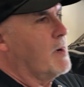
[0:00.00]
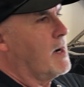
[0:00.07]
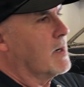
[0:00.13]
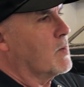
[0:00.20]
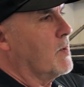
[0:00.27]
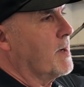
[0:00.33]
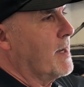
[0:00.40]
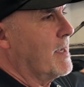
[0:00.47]

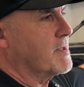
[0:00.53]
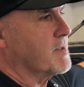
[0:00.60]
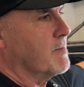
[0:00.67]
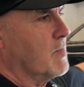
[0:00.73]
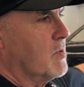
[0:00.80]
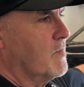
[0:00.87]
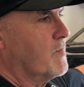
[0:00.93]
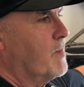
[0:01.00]
Mach 1
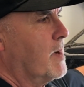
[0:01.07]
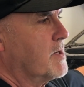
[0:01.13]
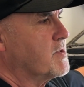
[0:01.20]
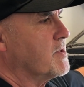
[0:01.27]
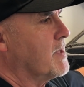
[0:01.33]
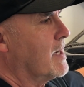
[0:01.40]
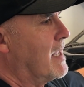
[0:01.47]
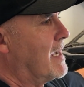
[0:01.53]
hasn't moved
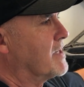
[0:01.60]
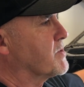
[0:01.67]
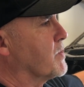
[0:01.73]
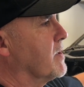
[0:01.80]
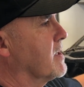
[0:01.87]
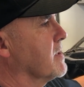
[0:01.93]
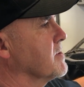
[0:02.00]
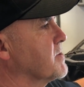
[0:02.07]
much in the last
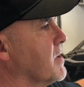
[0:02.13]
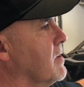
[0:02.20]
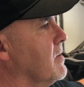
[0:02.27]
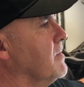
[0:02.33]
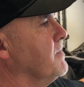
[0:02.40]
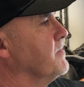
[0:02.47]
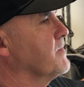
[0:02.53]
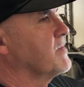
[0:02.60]
week or
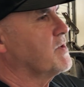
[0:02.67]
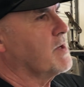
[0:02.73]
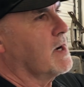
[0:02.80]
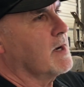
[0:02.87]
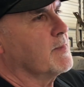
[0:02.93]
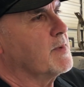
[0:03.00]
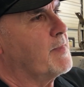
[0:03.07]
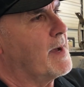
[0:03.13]
so.
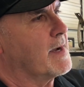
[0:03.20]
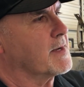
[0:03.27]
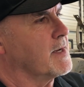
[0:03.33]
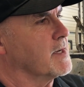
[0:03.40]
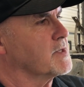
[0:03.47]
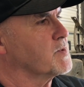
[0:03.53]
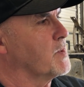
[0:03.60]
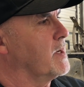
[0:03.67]
Sean will be back
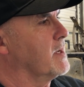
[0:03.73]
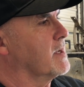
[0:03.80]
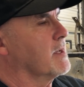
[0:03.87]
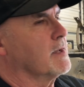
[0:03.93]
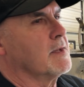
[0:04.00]
next week.